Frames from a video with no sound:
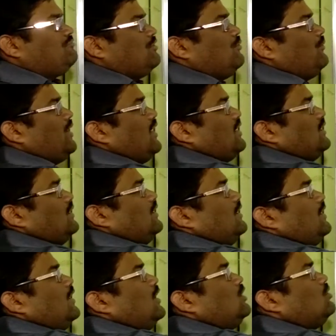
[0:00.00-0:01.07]
From where?
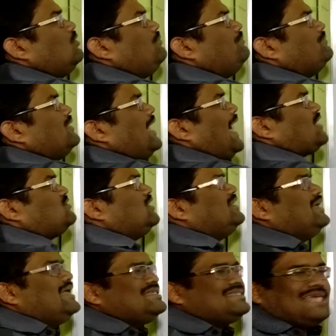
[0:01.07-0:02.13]
Actually
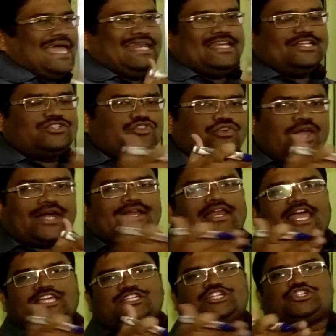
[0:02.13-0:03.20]
there is an intricate
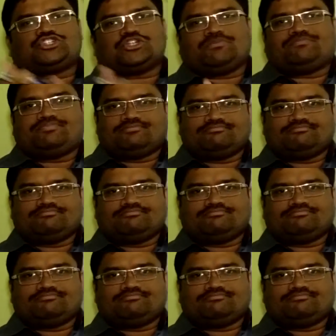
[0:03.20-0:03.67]
relationship,